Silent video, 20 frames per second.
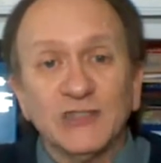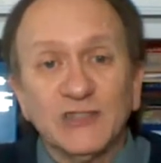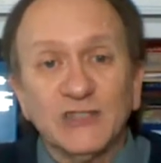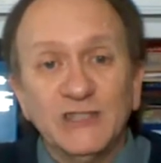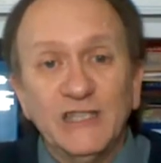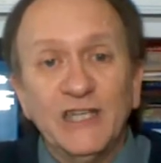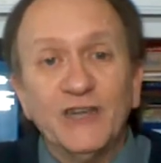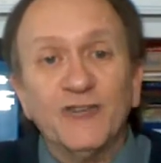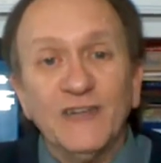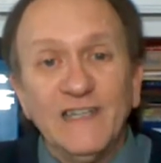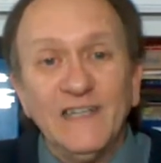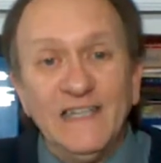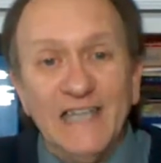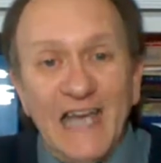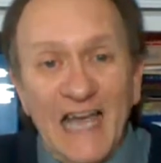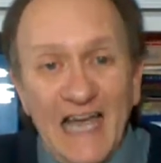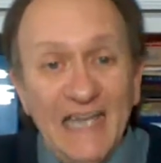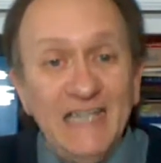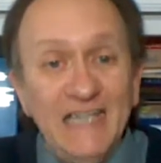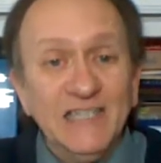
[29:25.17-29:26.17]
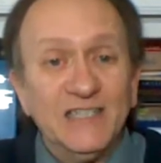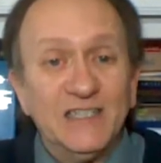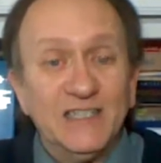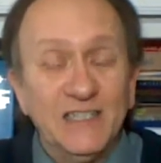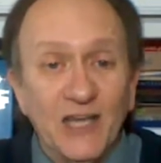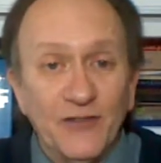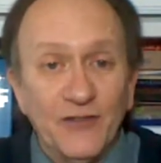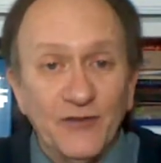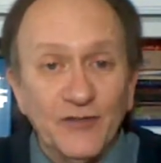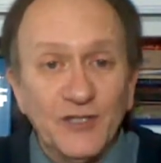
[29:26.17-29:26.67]
literally hates
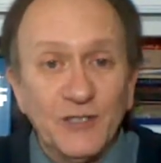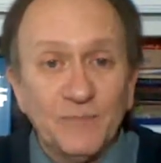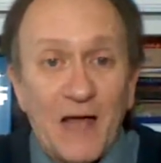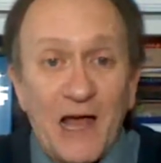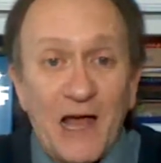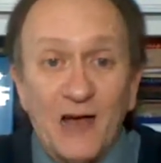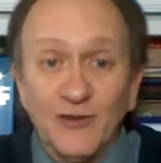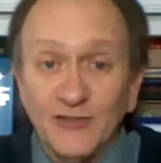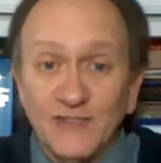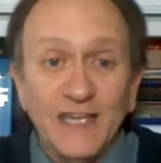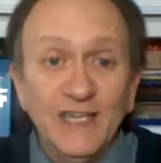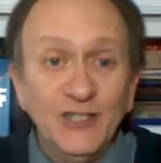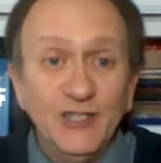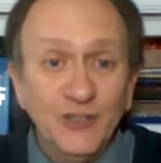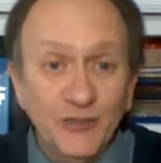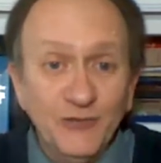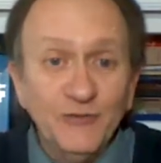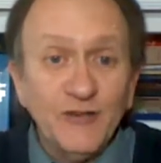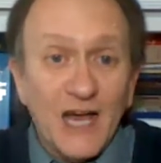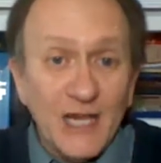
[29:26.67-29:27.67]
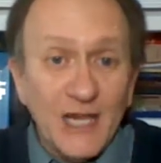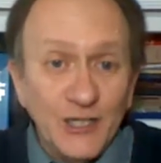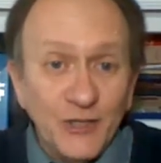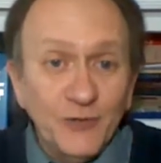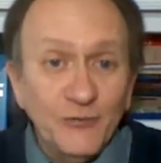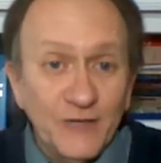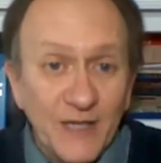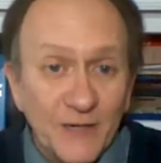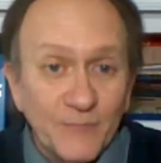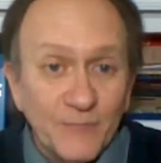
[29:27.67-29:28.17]
the other spouse, they do not
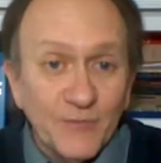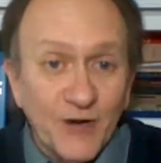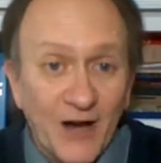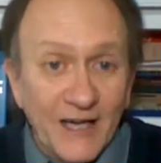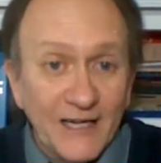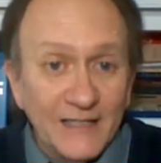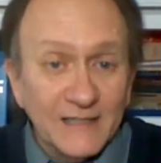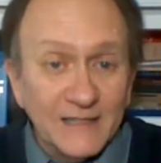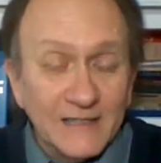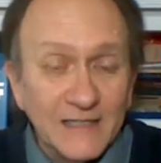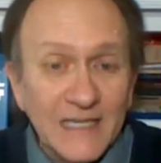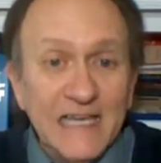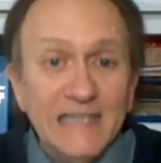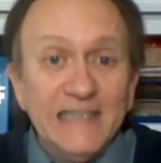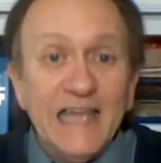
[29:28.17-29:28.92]
do them right.